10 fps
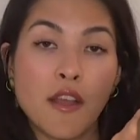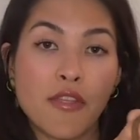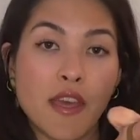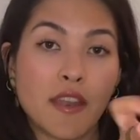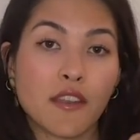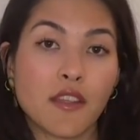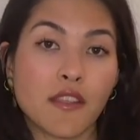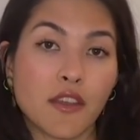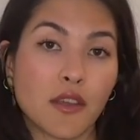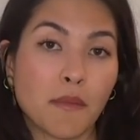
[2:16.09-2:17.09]
then
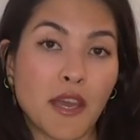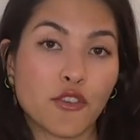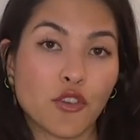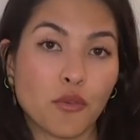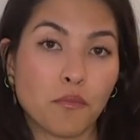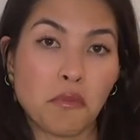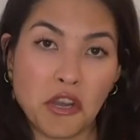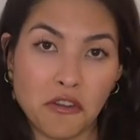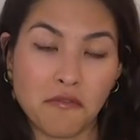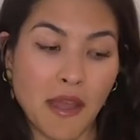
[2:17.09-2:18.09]
the Commando
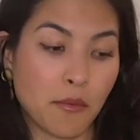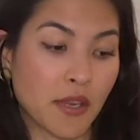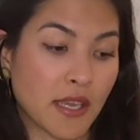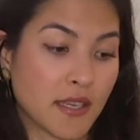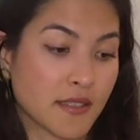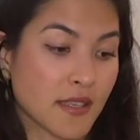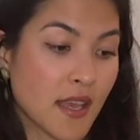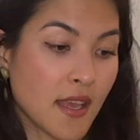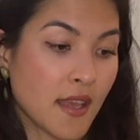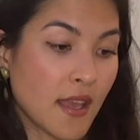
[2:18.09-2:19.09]
Butter fabric is
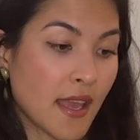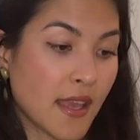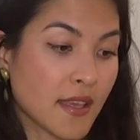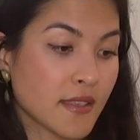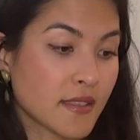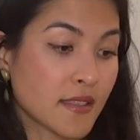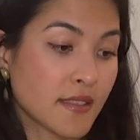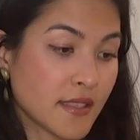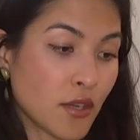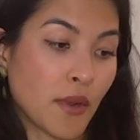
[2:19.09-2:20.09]
a
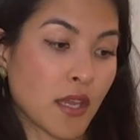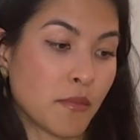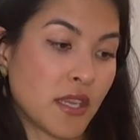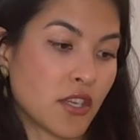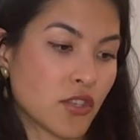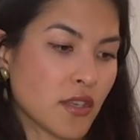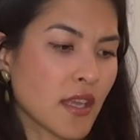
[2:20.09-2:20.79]
sincere recommendation.